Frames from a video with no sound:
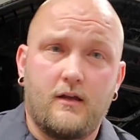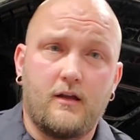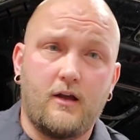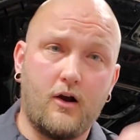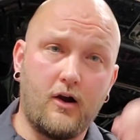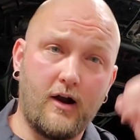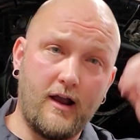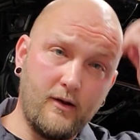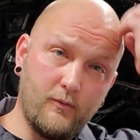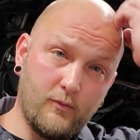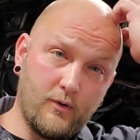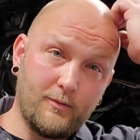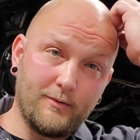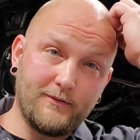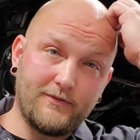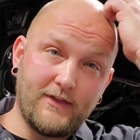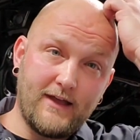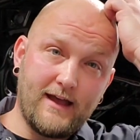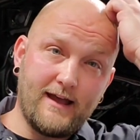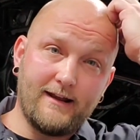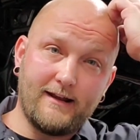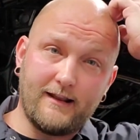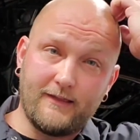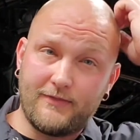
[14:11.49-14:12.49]
All right, well with
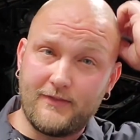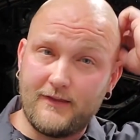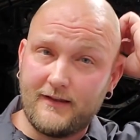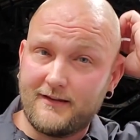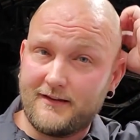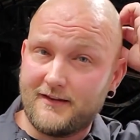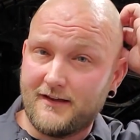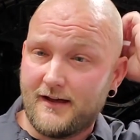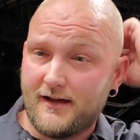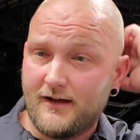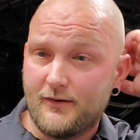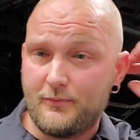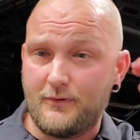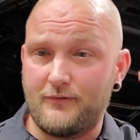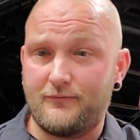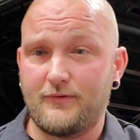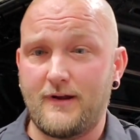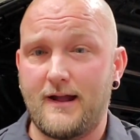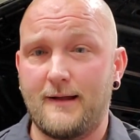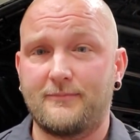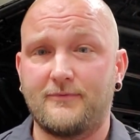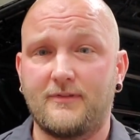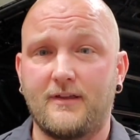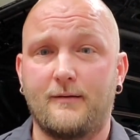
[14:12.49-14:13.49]
that, I think we've
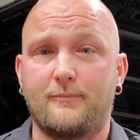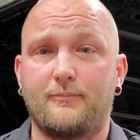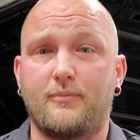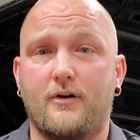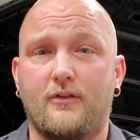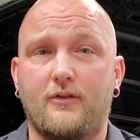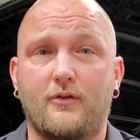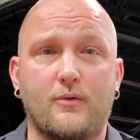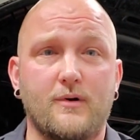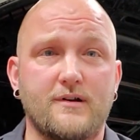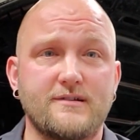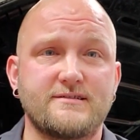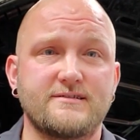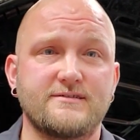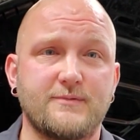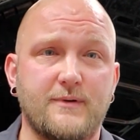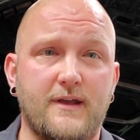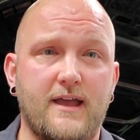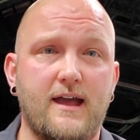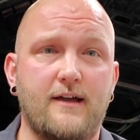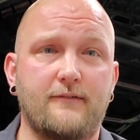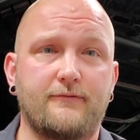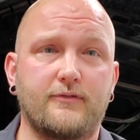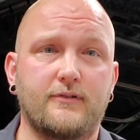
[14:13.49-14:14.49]
wrapped up all the questions we
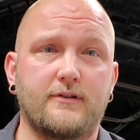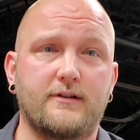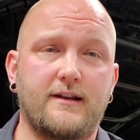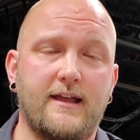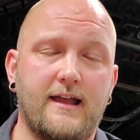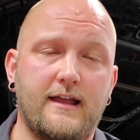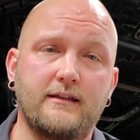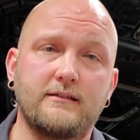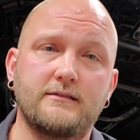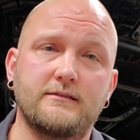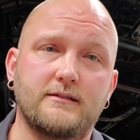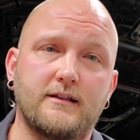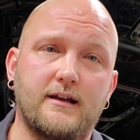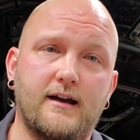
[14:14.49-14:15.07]
had for today.